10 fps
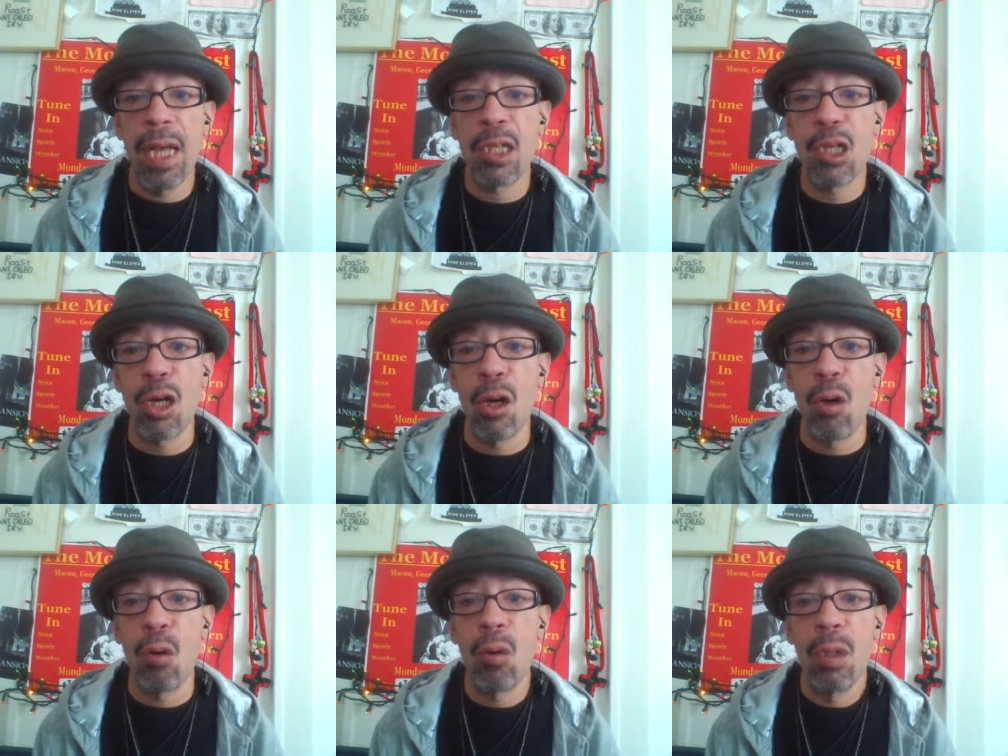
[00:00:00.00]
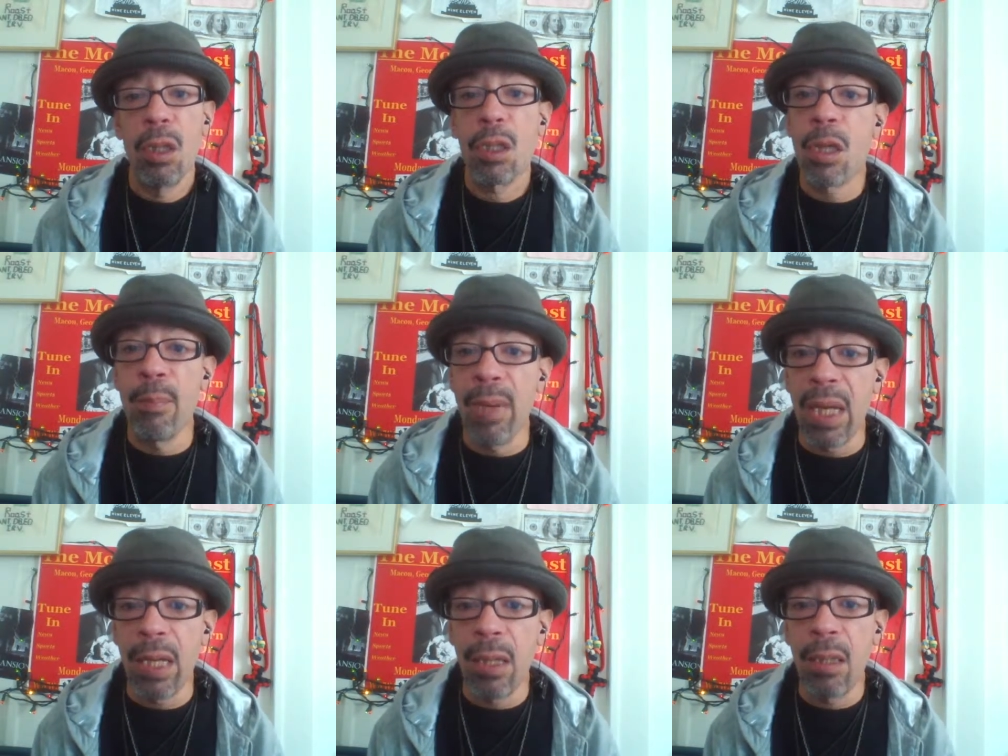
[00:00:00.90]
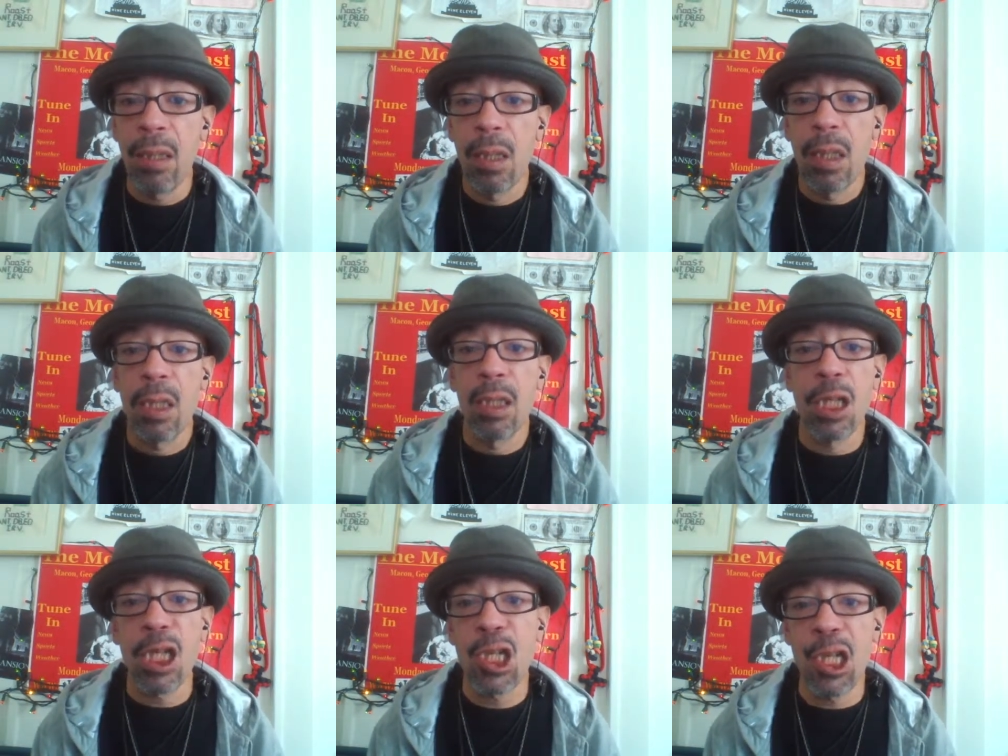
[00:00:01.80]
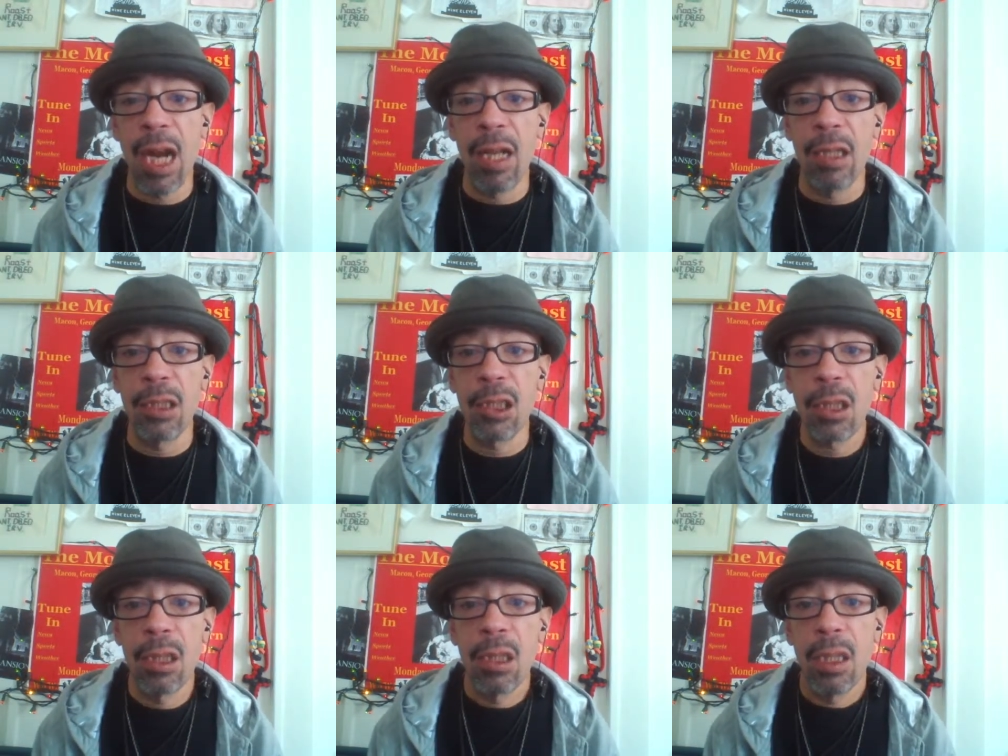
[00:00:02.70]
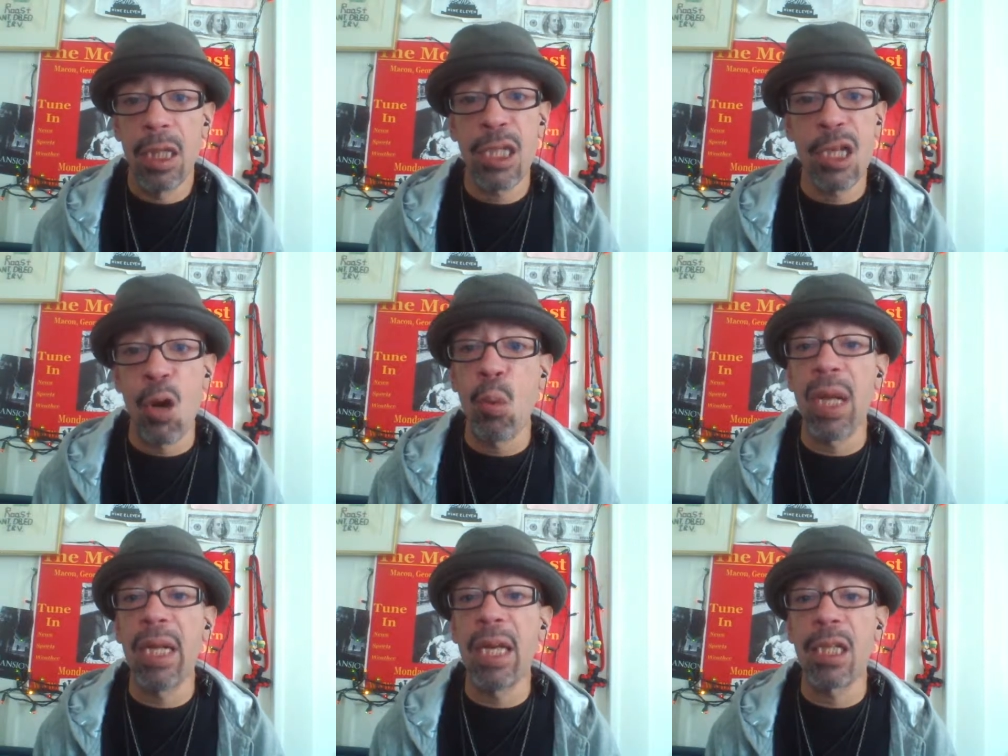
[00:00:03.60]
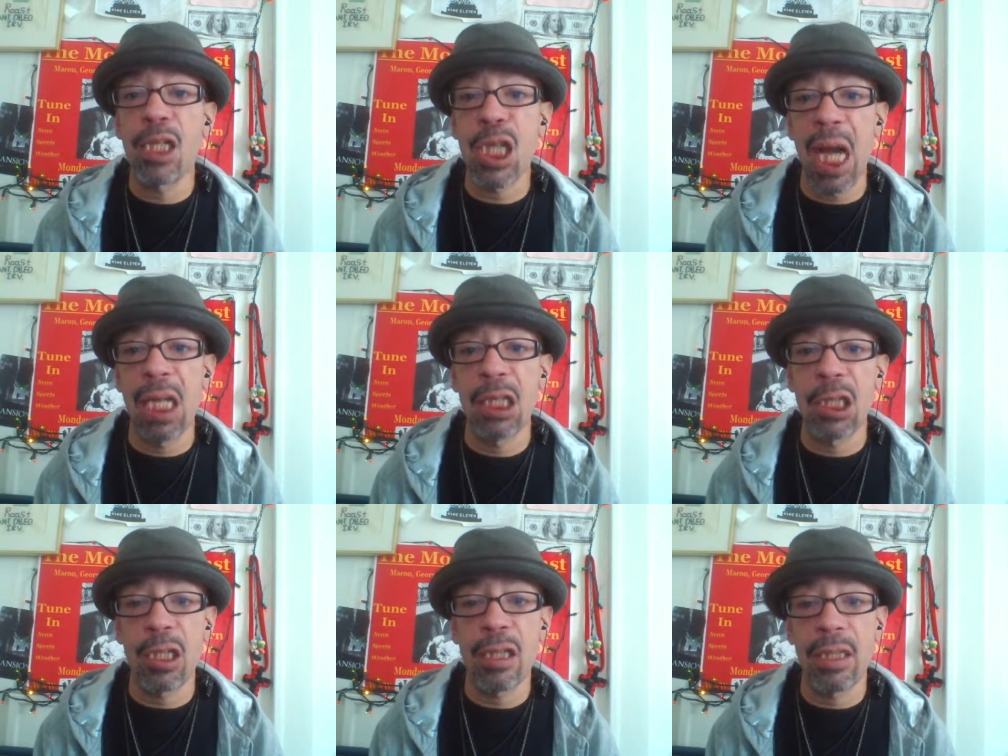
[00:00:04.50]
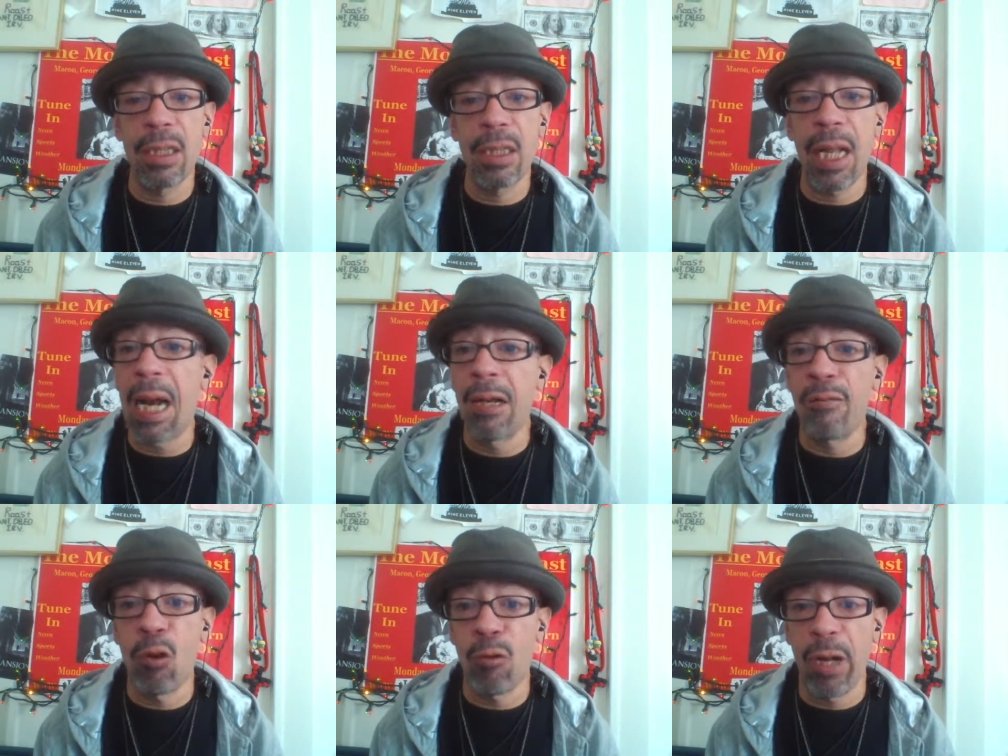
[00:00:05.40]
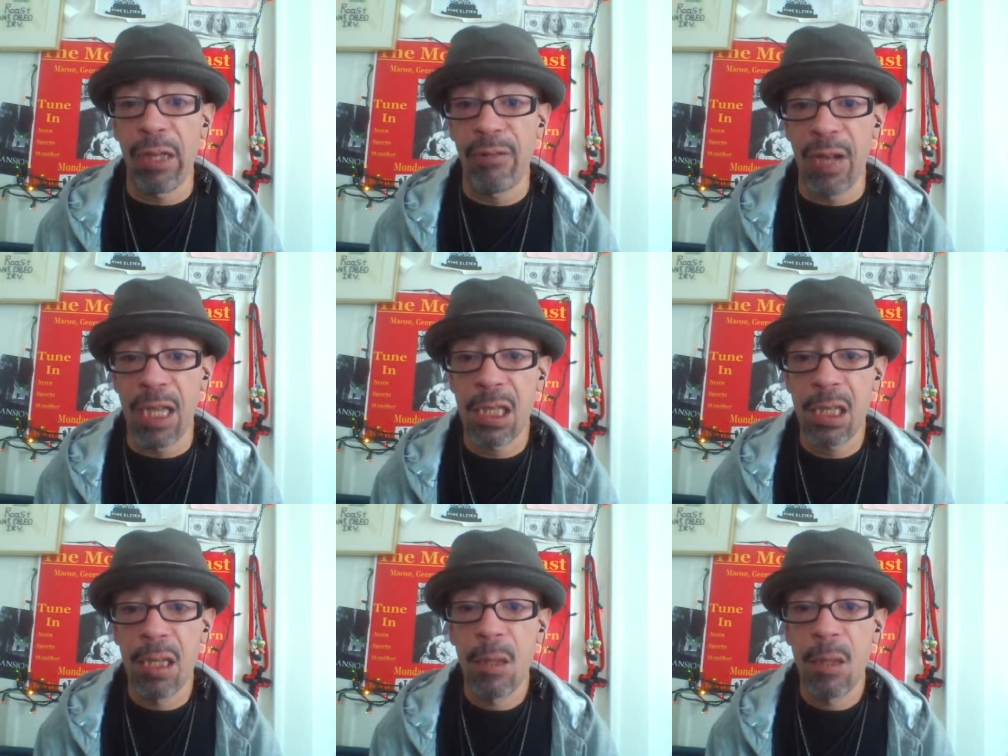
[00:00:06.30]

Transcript: And so to me, this challenge is nowhere near the challenges that I've already faced.